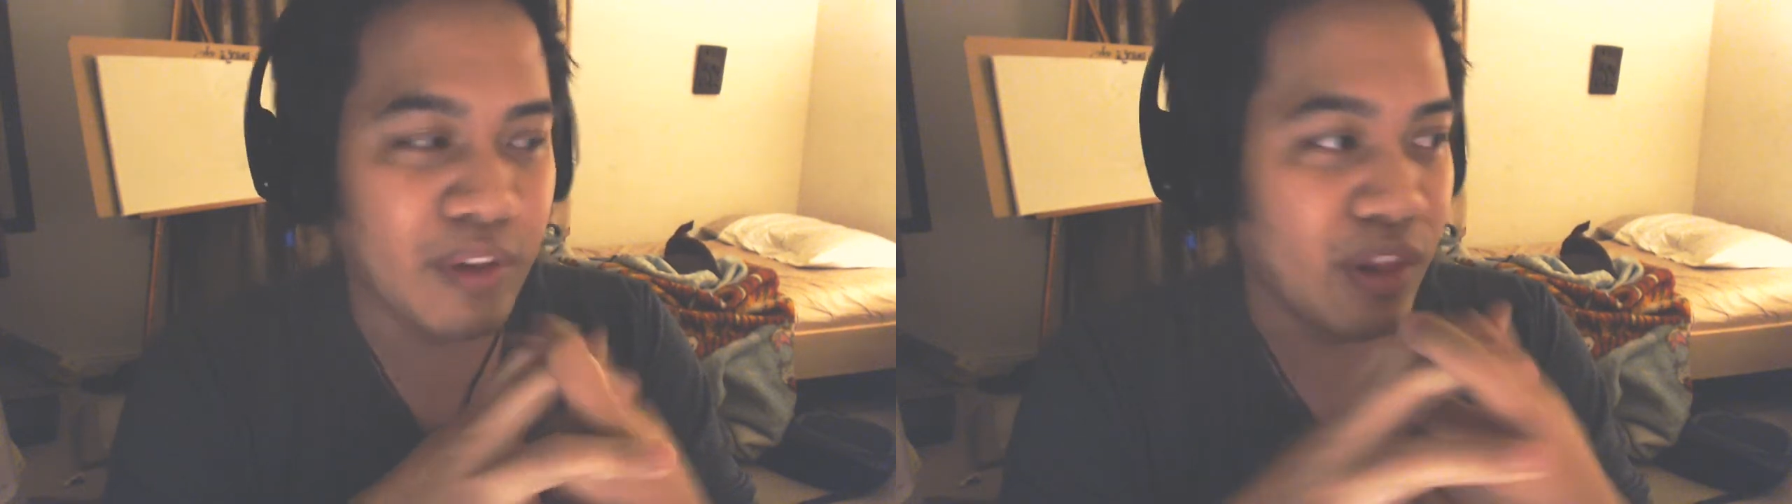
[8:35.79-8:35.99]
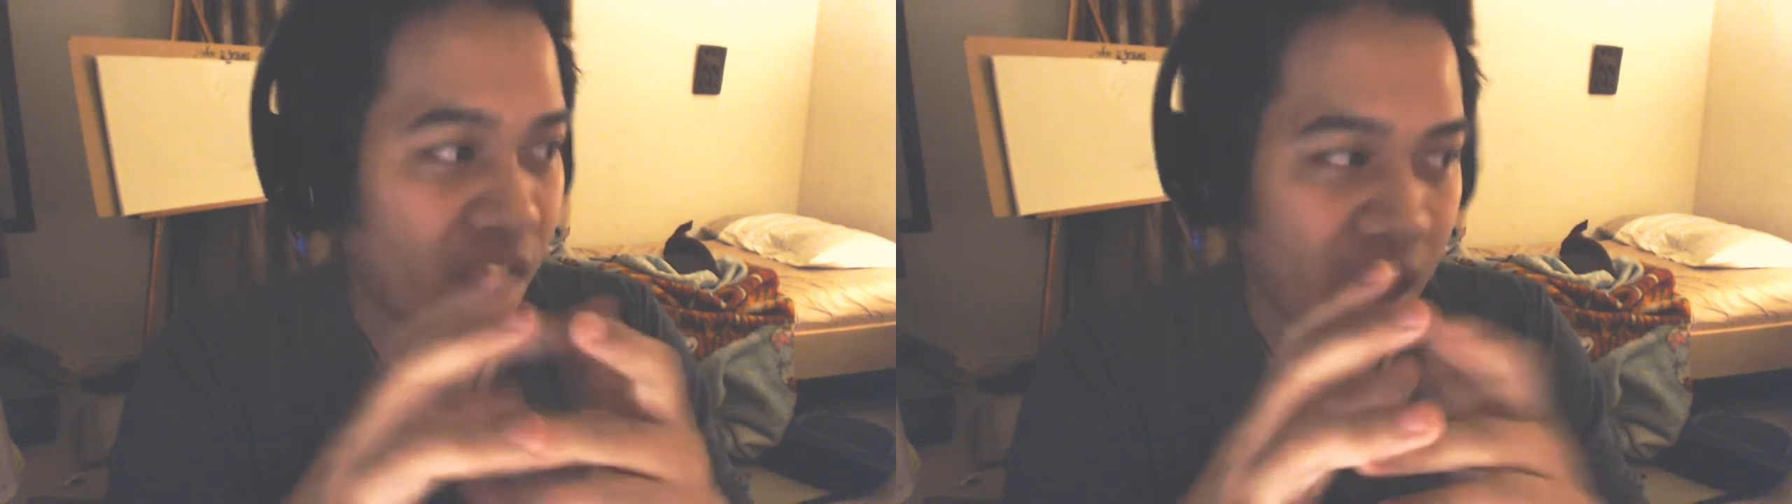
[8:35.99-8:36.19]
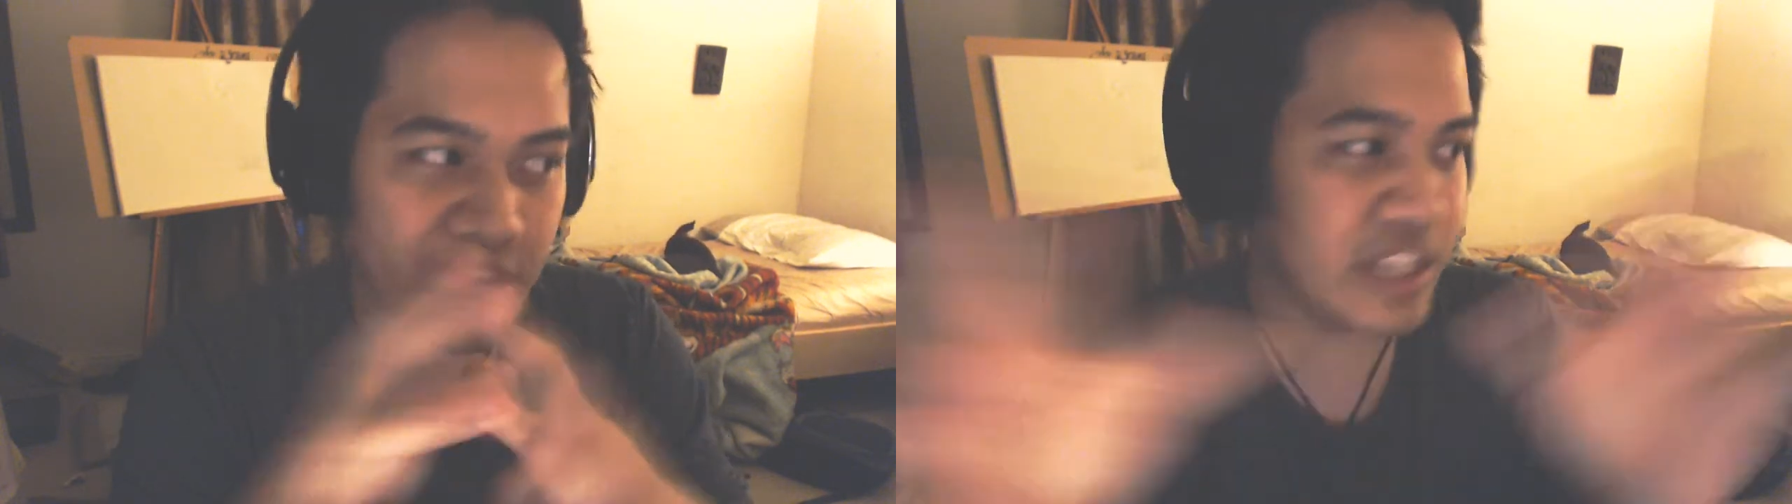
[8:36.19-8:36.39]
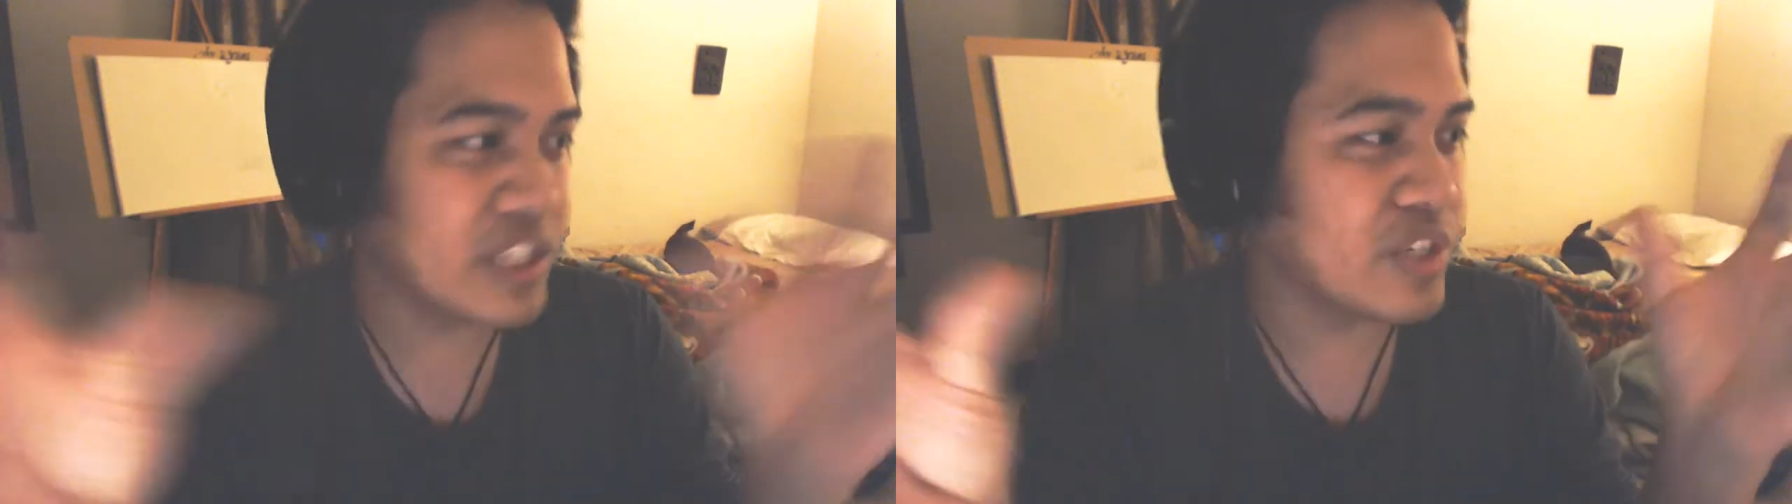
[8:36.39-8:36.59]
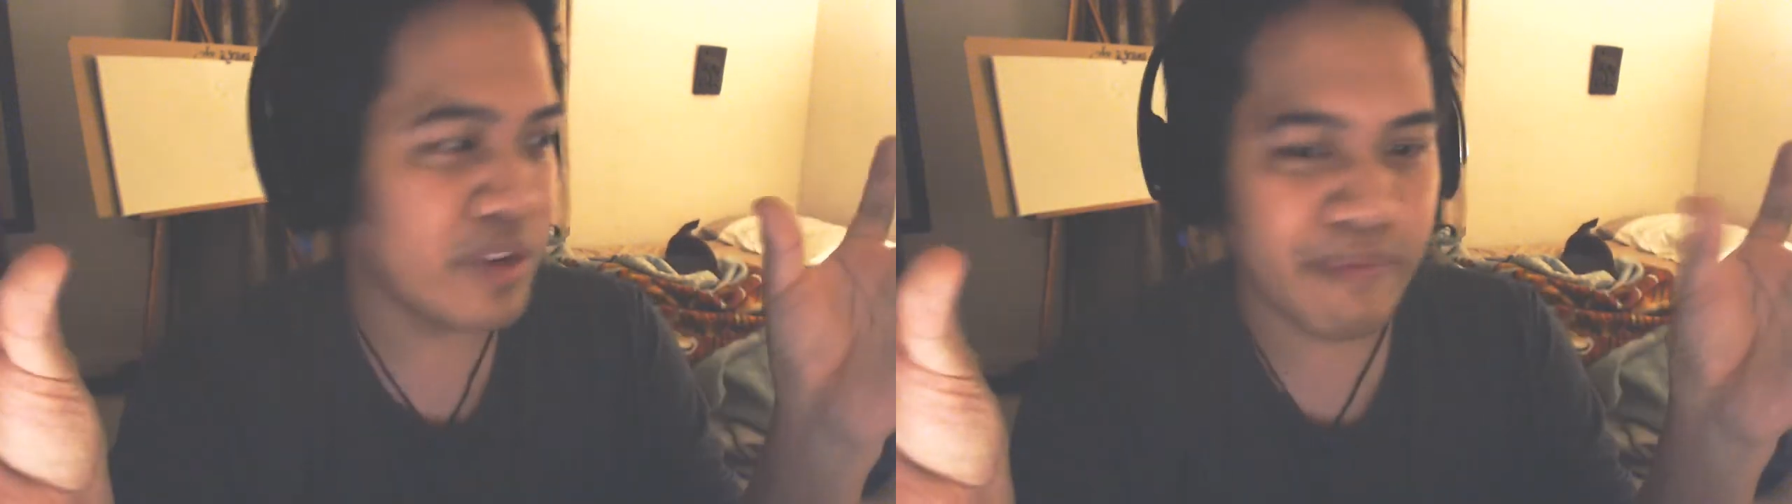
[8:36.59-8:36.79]
a long
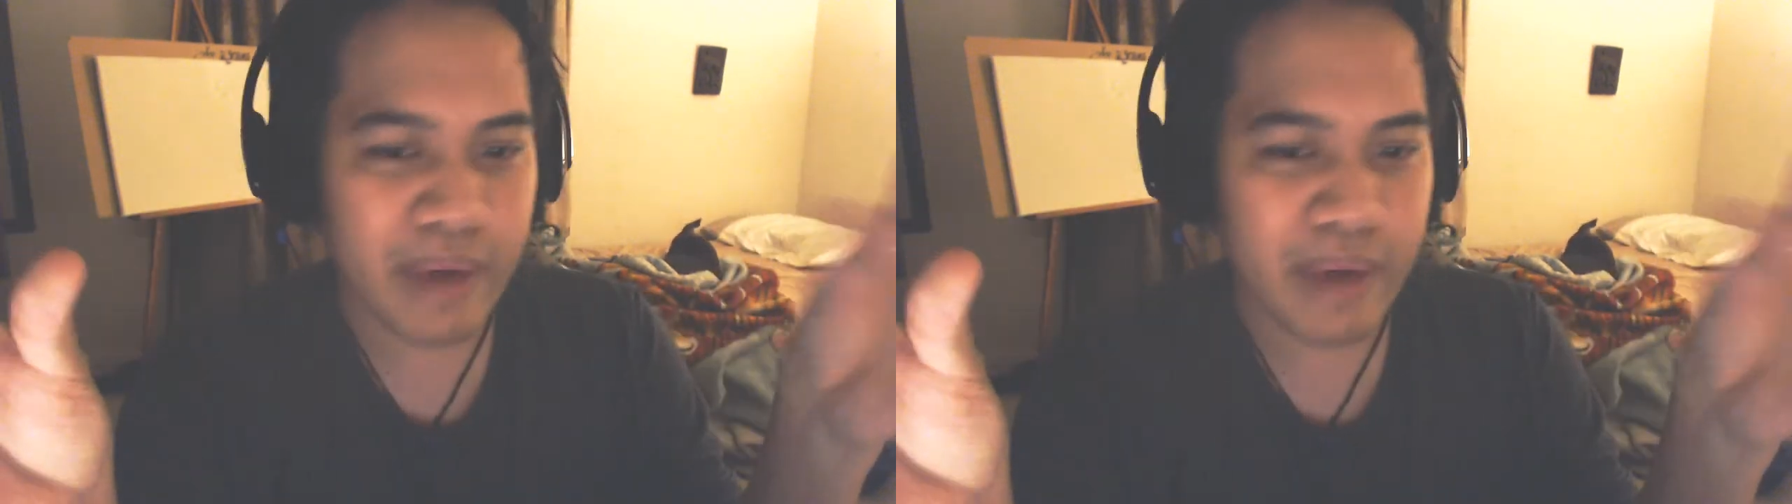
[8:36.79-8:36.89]
history of